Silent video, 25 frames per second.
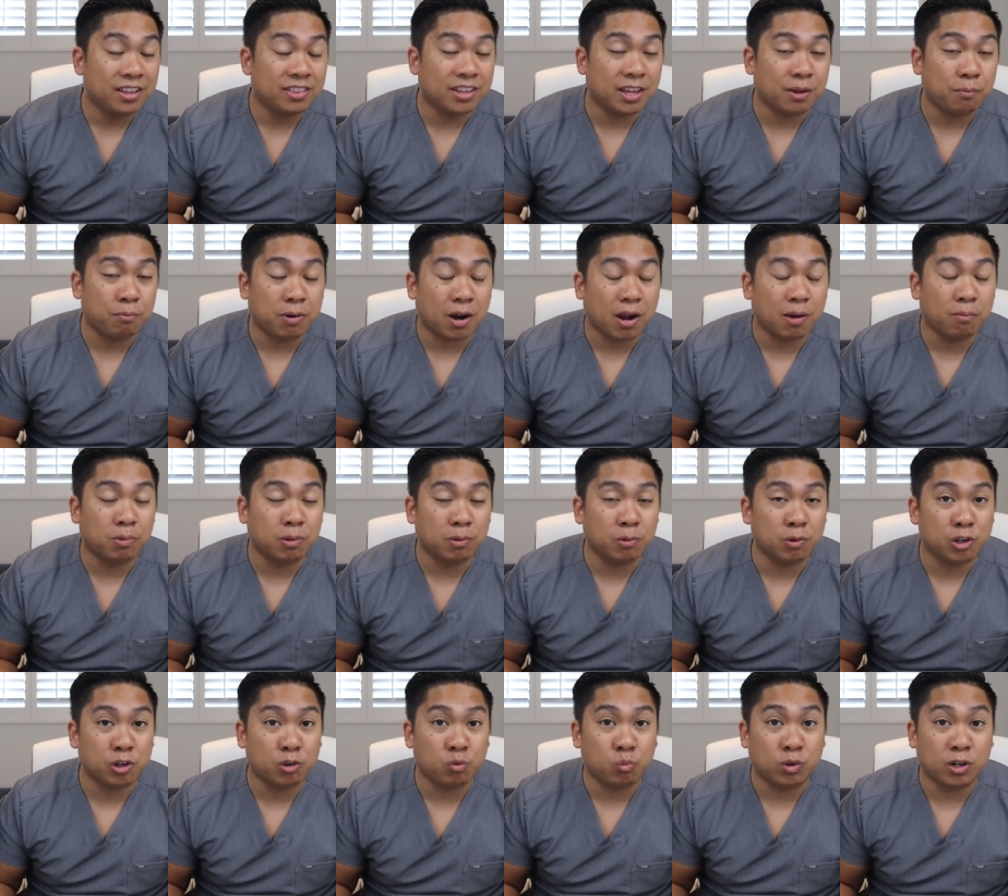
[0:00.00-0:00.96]
they
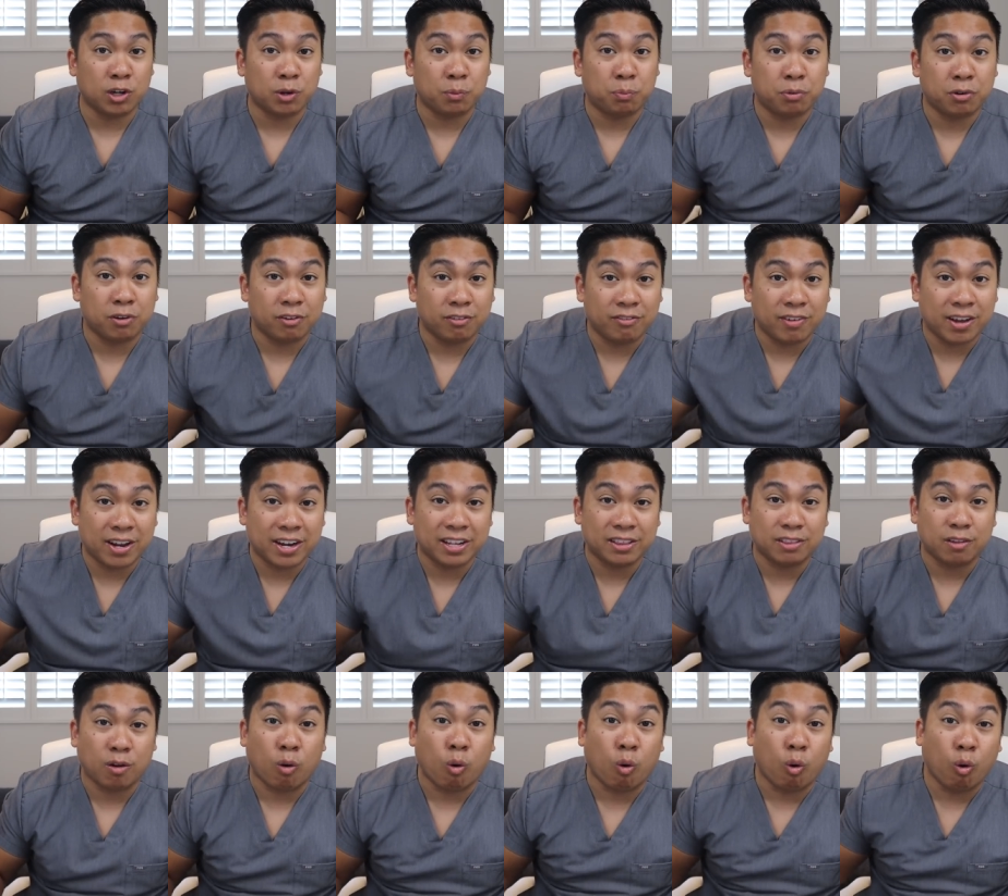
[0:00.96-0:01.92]
probably would have
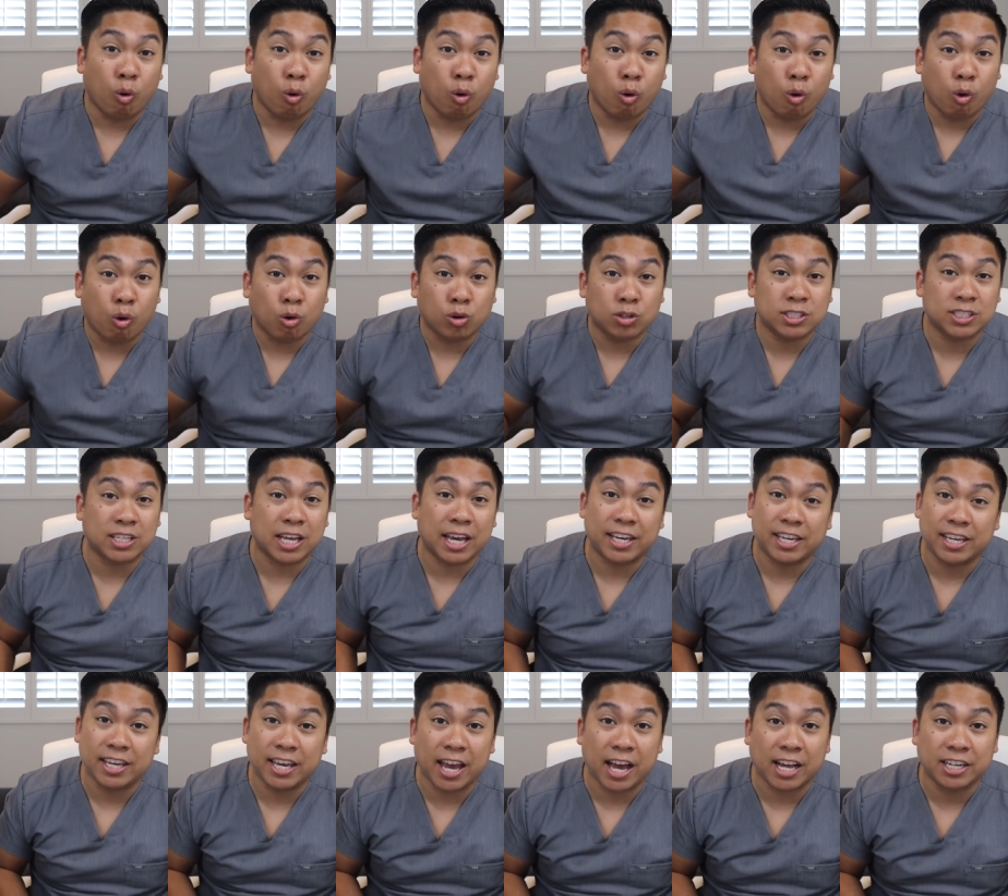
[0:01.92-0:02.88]
prevented the whole
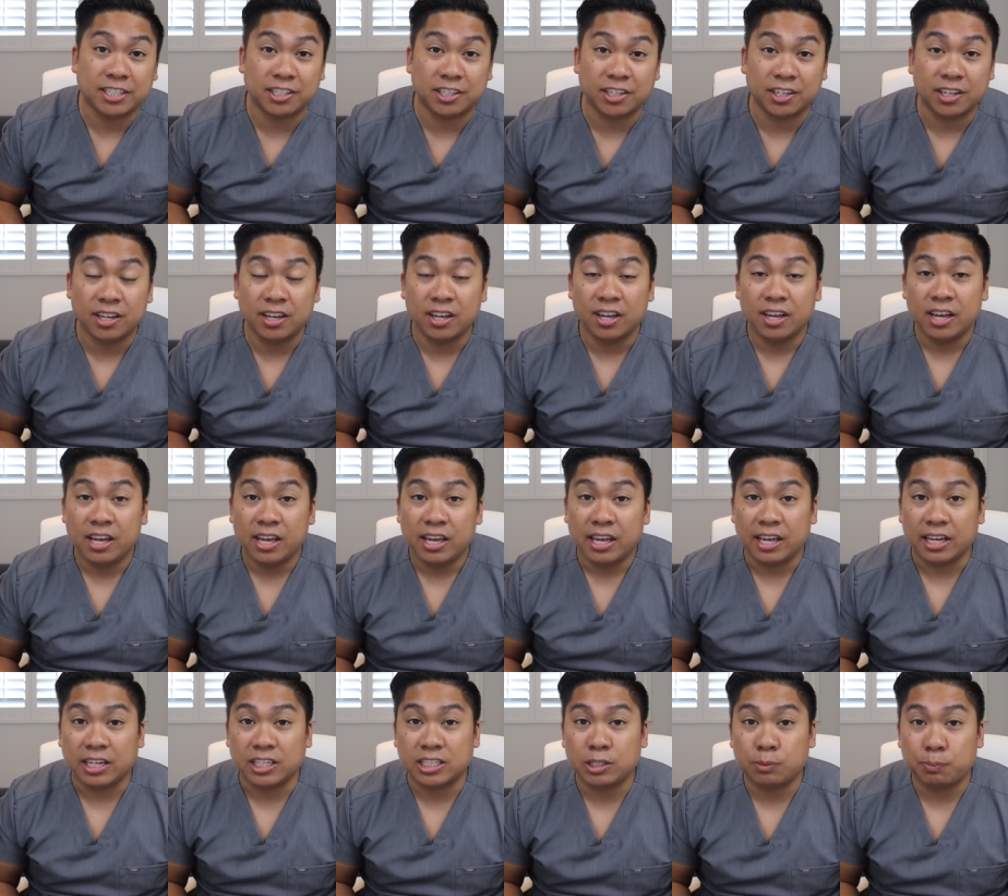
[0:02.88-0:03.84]
psychiatric
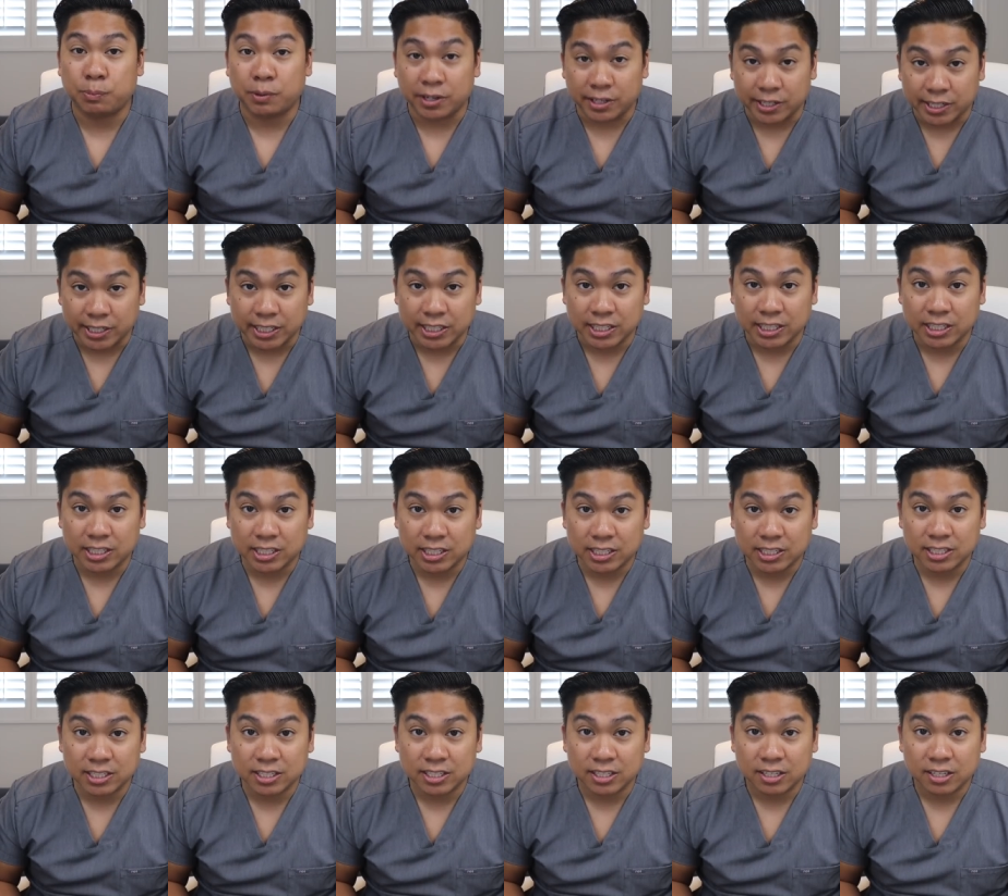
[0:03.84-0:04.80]

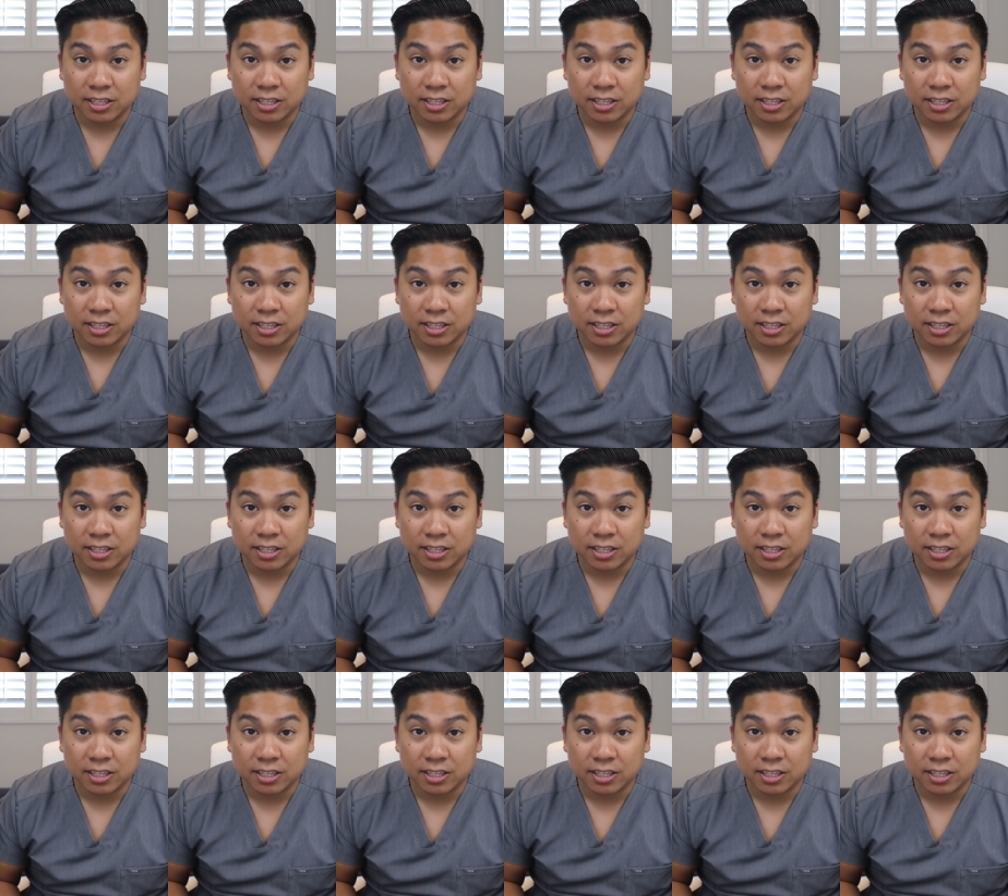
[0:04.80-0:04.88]
experience.